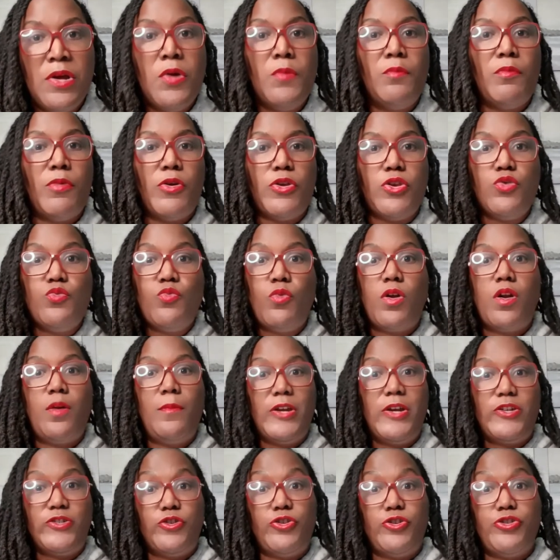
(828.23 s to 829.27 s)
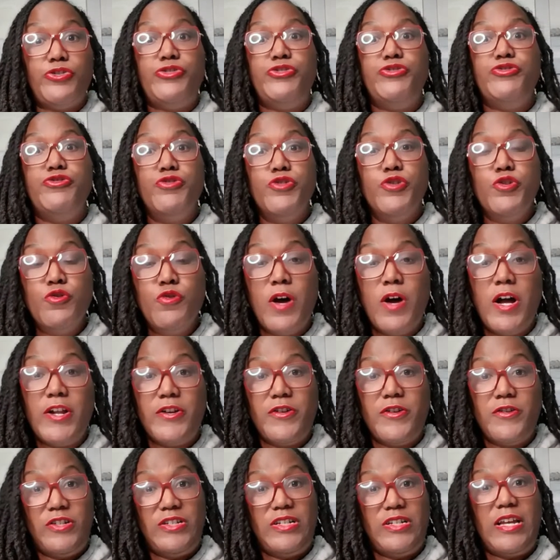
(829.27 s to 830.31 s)
but you want to make sure you
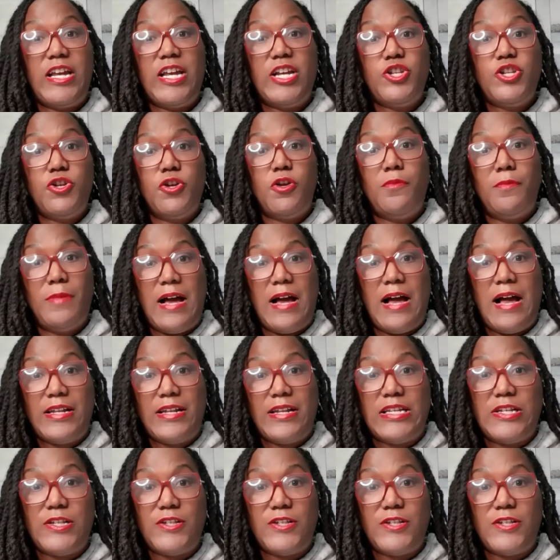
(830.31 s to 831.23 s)
understand your body.